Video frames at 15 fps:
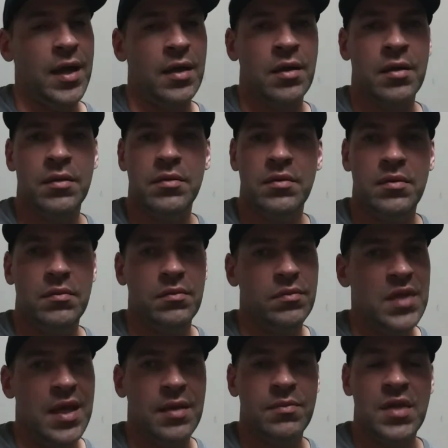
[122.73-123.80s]
going to
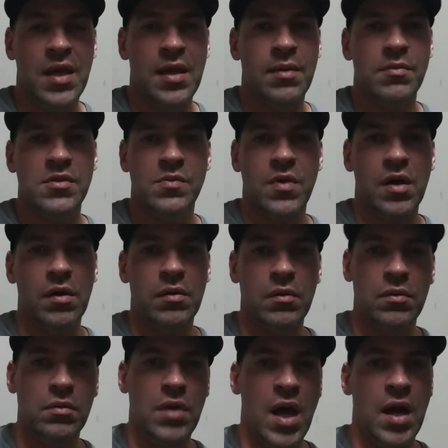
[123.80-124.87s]
name names, but
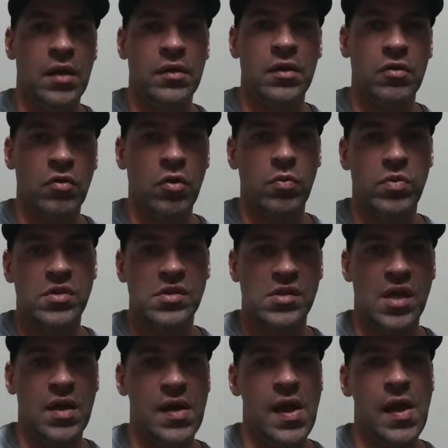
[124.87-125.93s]
got on the group and
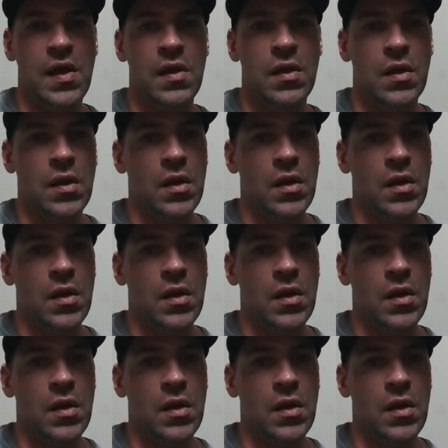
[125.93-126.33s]
said, hey,